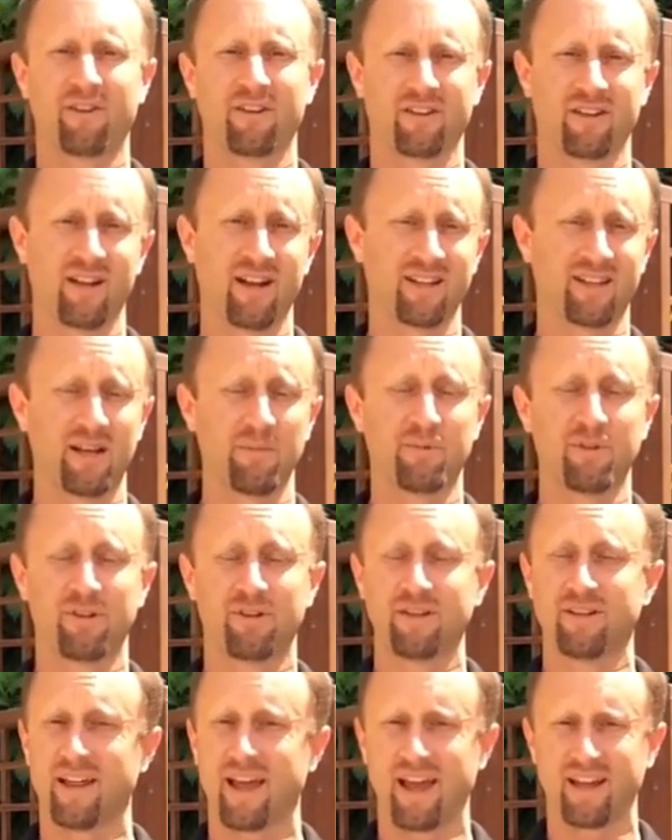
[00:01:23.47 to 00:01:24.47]
because a lot of times you
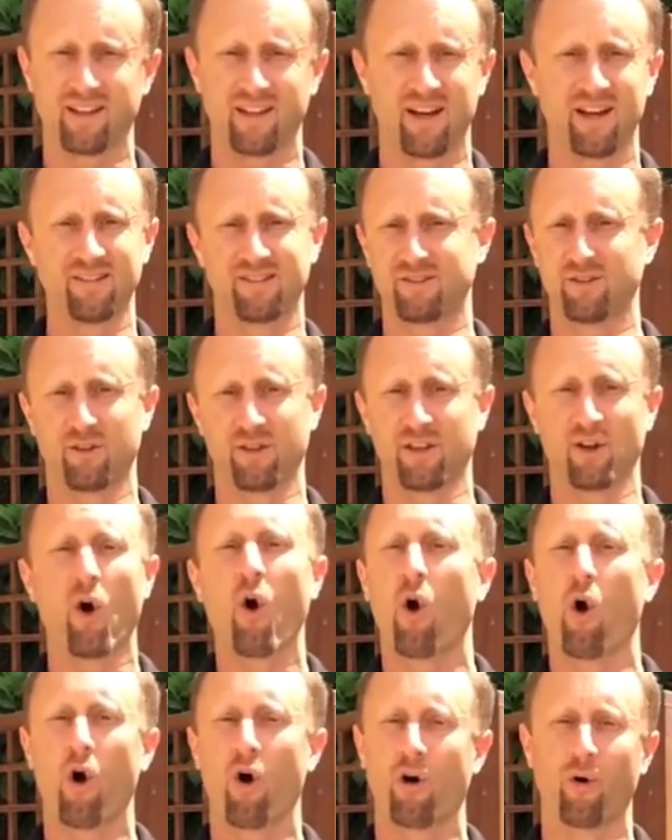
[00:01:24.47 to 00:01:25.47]
see the headlines and you
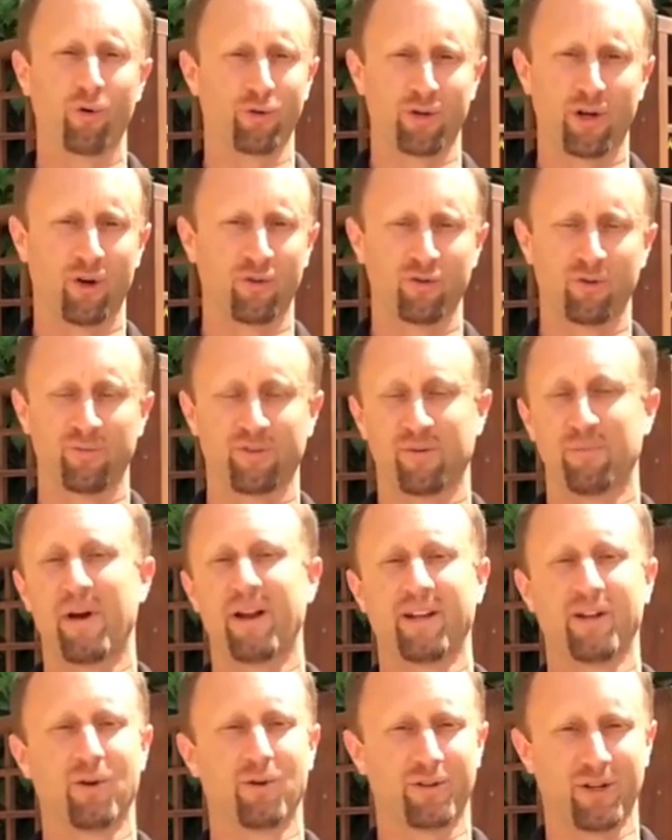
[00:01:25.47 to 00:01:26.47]
think all hotel rooms or
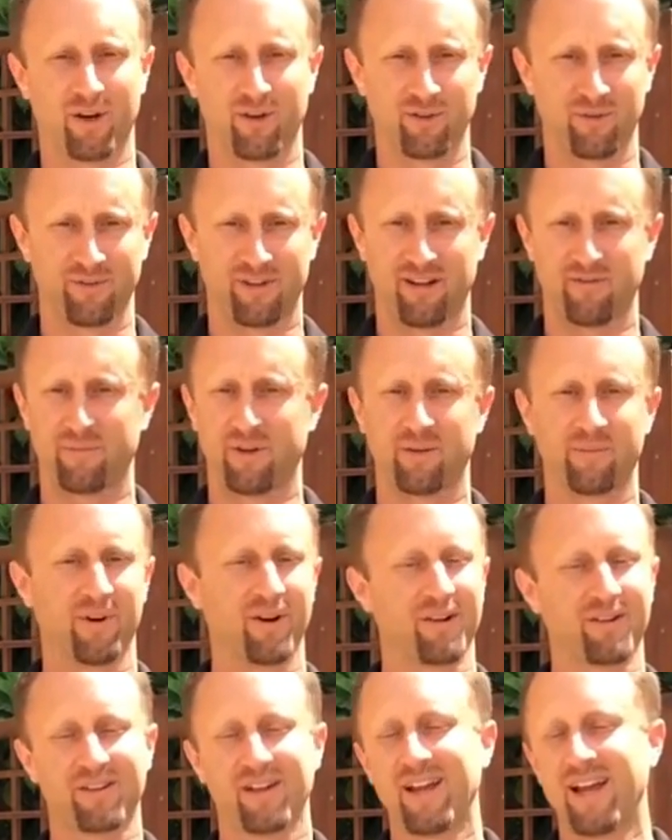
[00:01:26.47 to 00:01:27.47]
many hotel rooms have bed
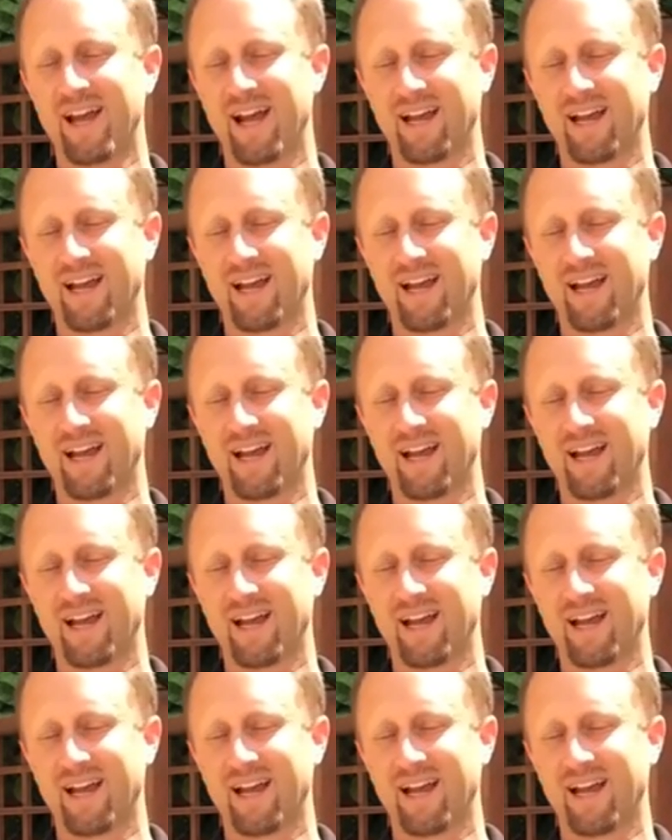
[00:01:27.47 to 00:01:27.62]
bugs,